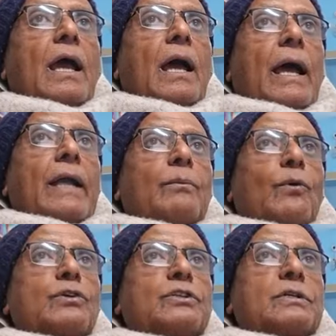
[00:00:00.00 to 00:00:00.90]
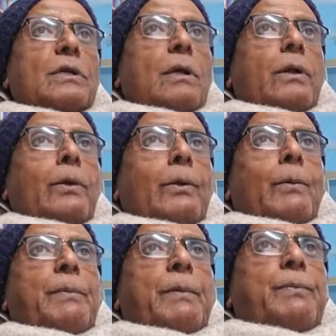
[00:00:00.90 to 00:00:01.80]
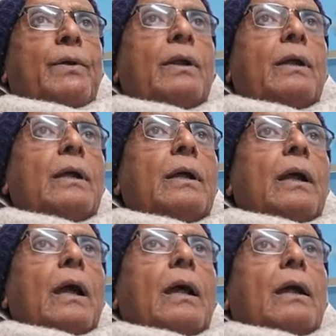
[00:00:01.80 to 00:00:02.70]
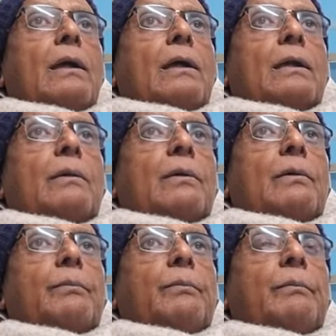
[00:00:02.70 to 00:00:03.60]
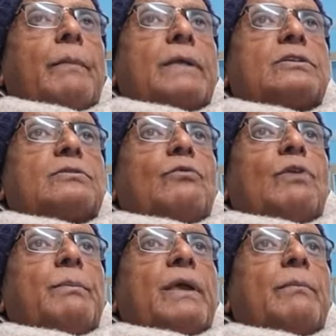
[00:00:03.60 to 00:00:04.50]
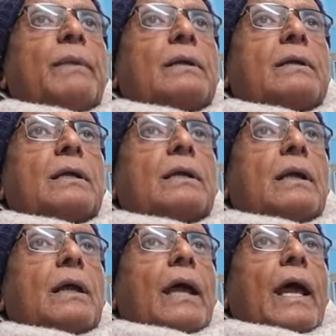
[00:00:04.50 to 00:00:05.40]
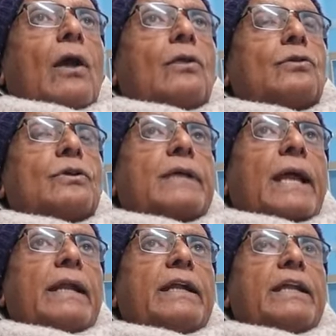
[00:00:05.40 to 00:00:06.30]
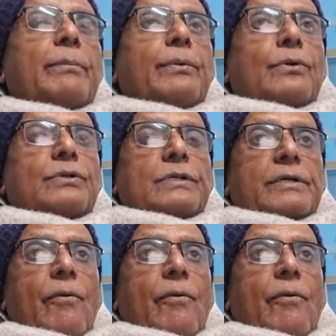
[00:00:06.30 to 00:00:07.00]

And most people much weeping but also silent approach.